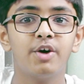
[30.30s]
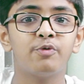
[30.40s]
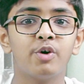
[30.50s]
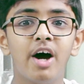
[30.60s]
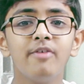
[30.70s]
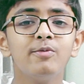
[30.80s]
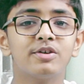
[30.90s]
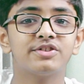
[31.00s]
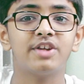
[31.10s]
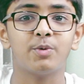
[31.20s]
If you haven't
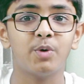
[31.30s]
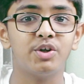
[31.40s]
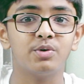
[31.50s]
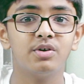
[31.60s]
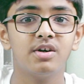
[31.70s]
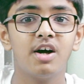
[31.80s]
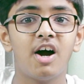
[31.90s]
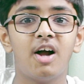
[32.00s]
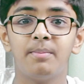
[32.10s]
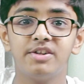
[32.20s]
watched that video,
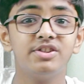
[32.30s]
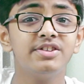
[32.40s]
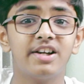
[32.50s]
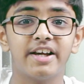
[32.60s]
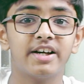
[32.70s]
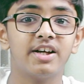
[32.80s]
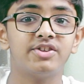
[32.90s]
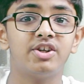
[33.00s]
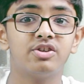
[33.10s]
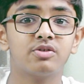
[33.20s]
I'll mention the link in
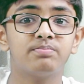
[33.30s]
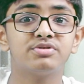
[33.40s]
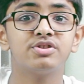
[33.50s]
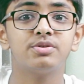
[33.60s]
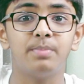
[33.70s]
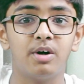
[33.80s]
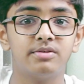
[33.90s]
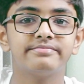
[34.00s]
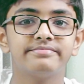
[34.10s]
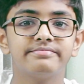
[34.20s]
the descriptions
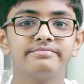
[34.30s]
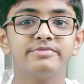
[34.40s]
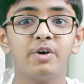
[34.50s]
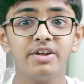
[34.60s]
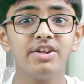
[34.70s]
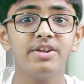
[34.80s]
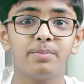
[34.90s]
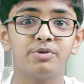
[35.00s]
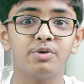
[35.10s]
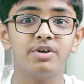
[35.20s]
below. So in this
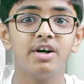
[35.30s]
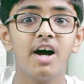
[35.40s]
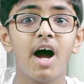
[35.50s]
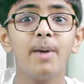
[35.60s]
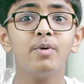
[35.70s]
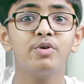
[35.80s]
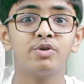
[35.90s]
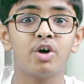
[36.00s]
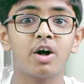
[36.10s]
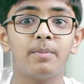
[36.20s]
episode, I'm going
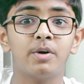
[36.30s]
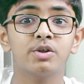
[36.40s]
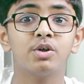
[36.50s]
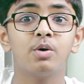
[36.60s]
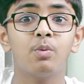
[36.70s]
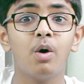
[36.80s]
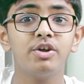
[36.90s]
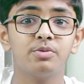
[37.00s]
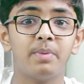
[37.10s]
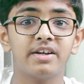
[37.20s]
to talk about
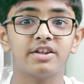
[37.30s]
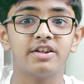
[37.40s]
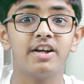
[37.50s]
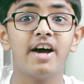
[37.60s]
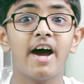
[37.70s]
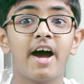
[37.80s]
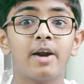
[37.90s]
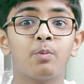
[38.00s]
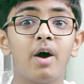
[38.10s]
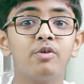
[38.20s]
what is Python
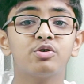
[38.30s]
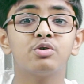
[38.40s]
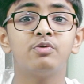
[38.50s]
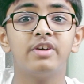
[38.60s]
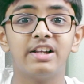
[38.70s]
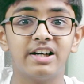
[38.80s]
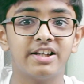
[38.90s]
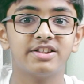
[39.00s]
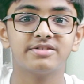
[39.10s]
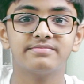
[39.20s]
and why should we
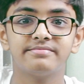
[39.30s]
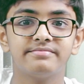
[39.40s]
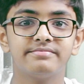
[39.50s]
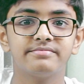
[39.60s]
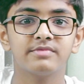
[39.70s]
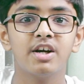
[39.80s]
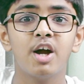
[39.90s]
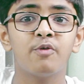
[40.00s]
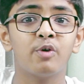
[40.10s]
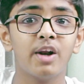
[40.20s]
learn it.
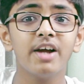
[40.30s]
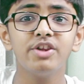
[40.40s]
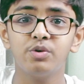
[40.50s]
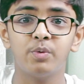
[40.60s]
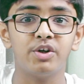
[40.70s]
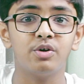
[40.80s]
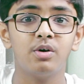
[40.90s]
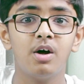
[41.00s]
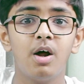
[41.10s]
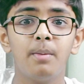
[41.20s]
If you like this video,
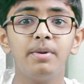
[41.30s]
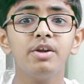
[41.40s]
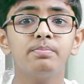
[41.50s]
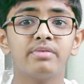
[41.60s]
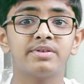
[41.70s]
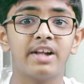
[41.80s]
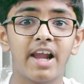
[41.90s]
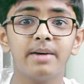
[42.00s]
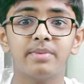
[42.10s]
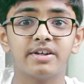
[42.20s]
please press the
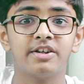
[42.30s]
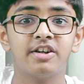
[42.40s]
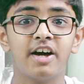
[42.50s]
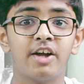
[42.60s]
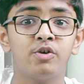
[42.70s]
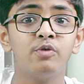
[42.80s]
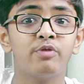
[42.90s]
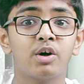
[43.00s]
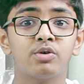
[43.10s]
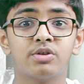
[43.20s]
like button and don't
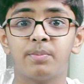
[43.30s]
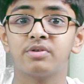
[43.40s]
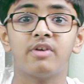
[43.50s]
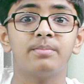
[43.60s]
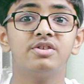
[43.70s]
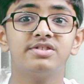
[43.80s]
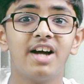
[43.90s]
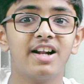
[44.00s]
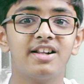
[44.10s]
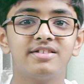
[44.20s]
forget to subscribe to this
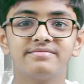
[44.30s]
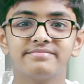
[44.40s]
channel.